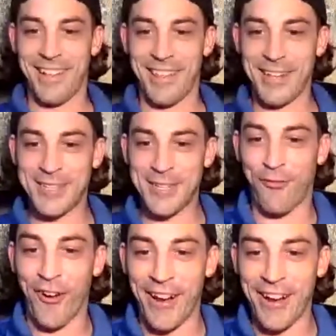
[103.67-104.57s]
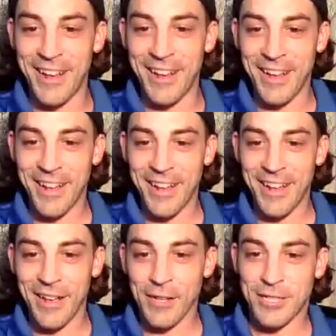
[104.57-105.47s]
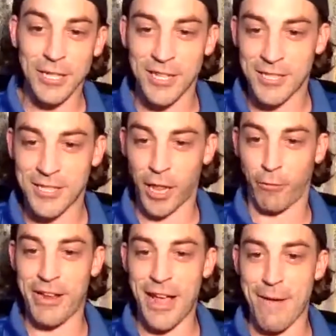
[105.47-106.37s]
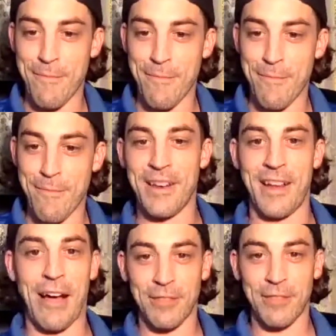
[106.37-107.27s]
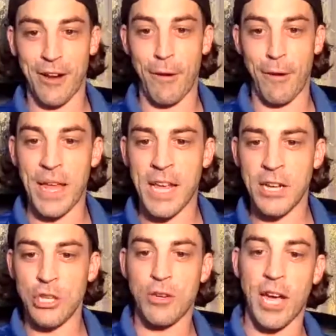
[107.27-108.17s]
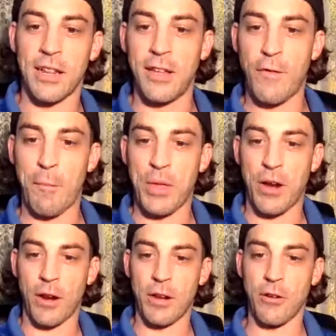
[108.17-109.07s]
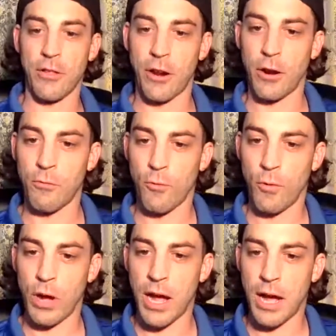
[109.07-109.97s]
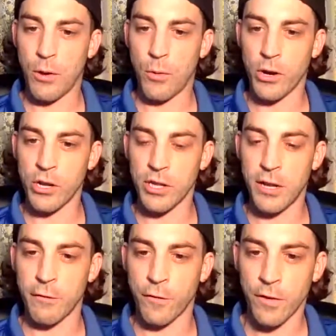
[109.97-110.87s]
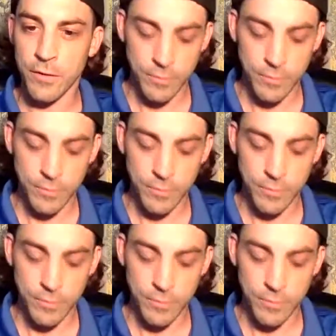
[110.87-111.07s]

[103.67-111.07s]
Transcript: This is fun. Since it's the 3M Open out there in Blaine, you kind of live up there, near there. Where do you live?